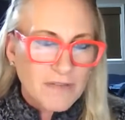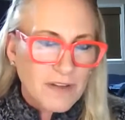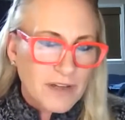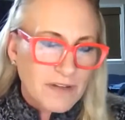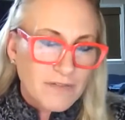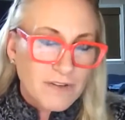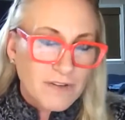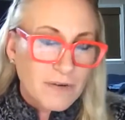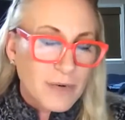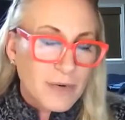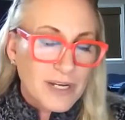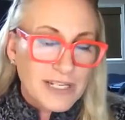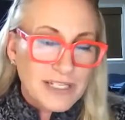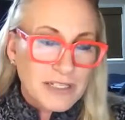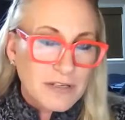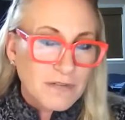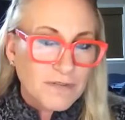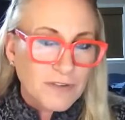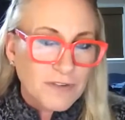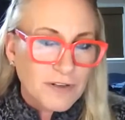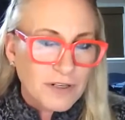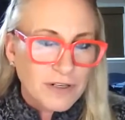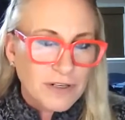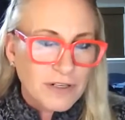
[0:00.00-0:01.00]
If it
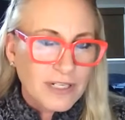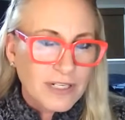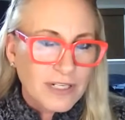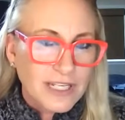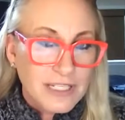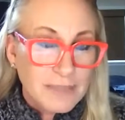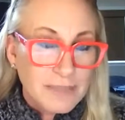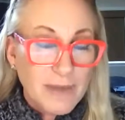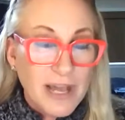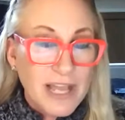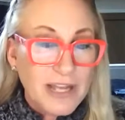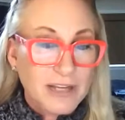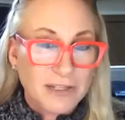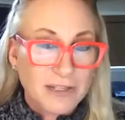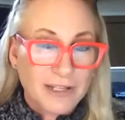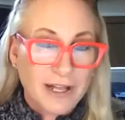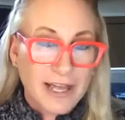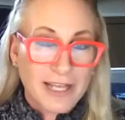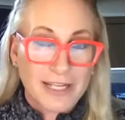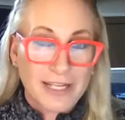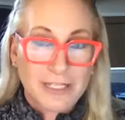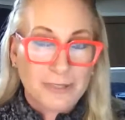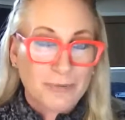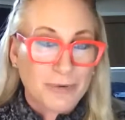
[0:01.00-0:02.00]
wasn't for her, because my
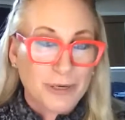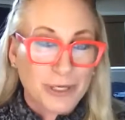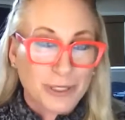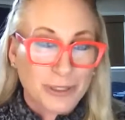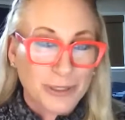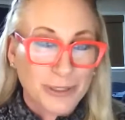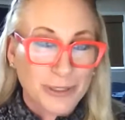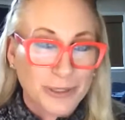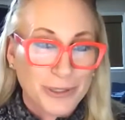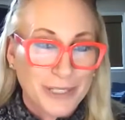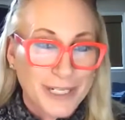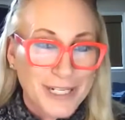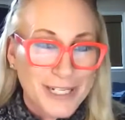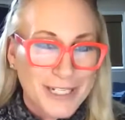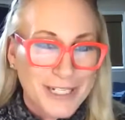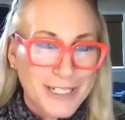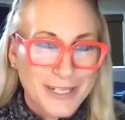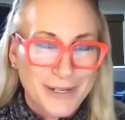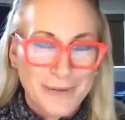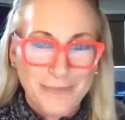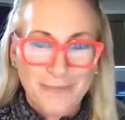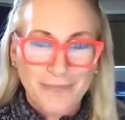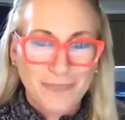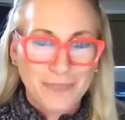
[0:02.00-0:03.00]
clients were clueless.